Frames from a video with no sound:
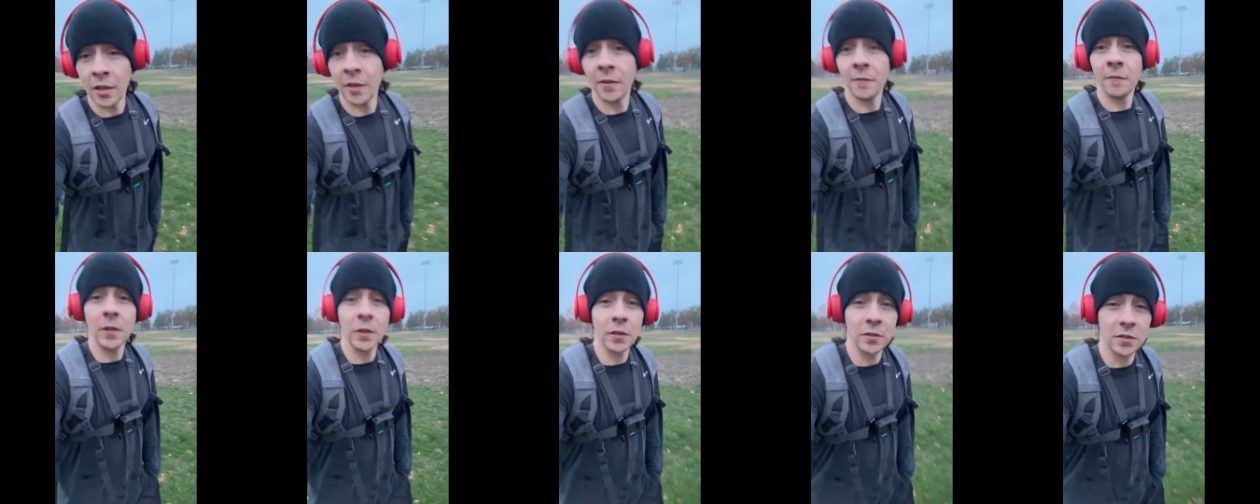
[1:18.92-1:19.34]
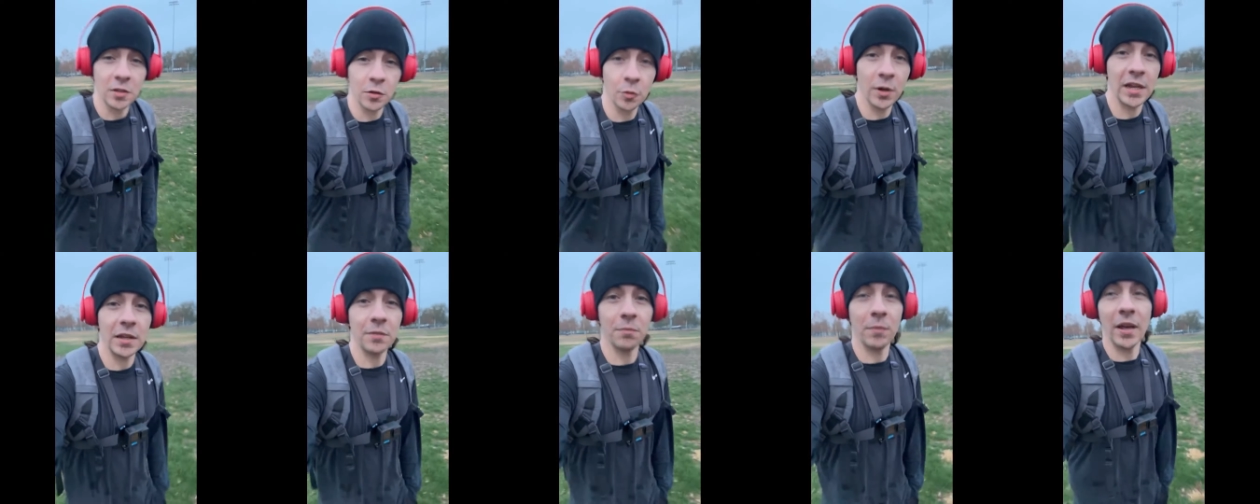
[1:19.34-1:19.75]
Feels
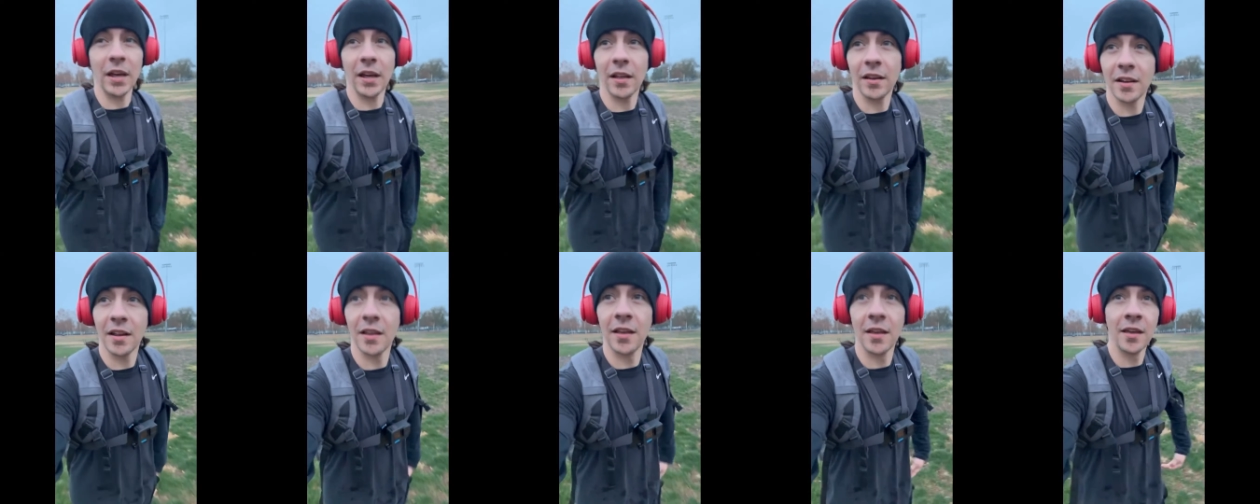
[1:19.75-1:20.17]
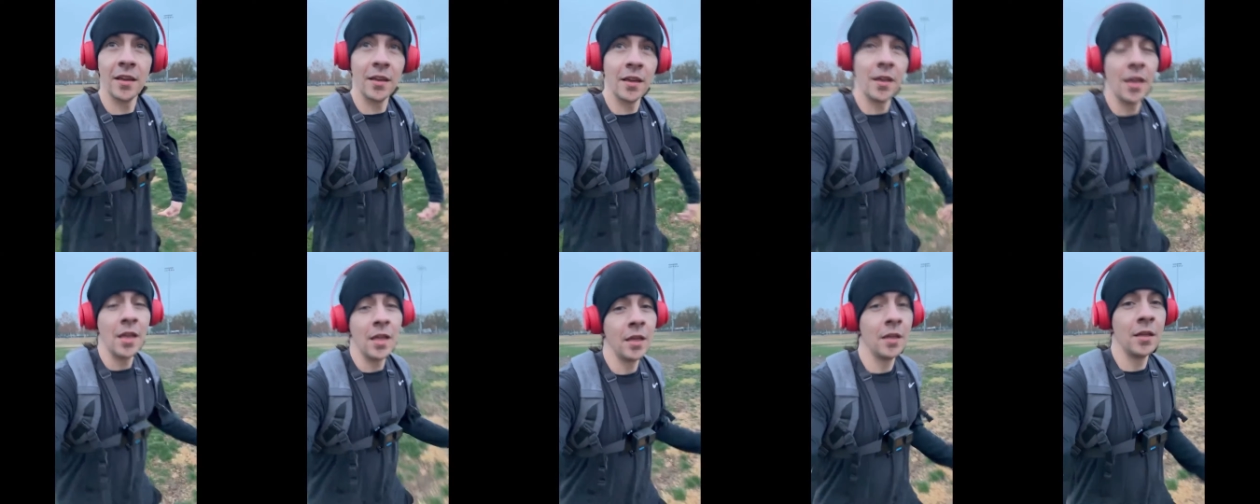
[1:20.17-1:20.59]
great, man.
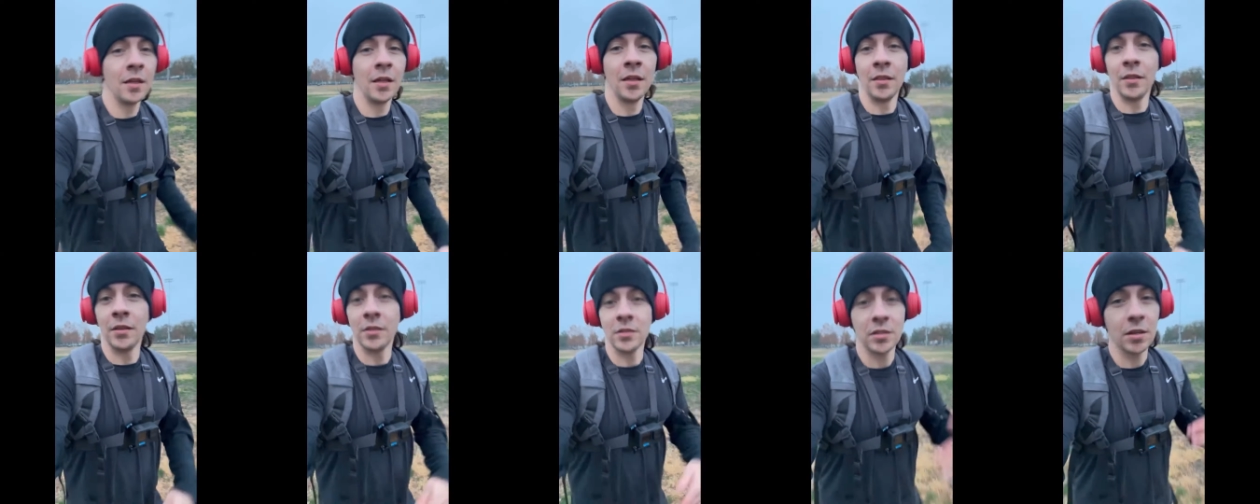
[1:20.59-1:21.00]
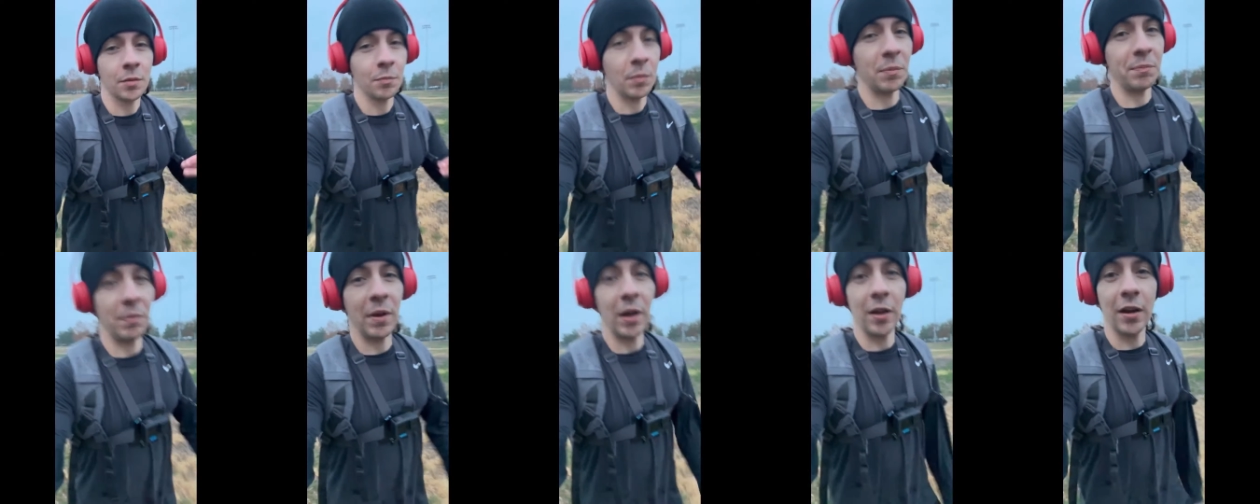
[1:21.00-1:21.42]
Some
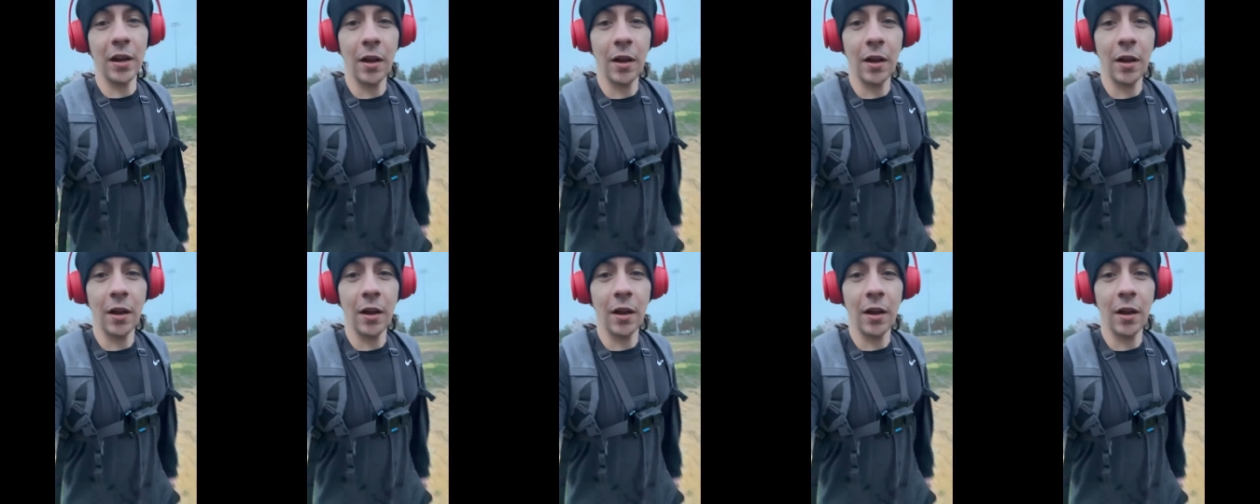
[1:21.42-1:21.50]
about it.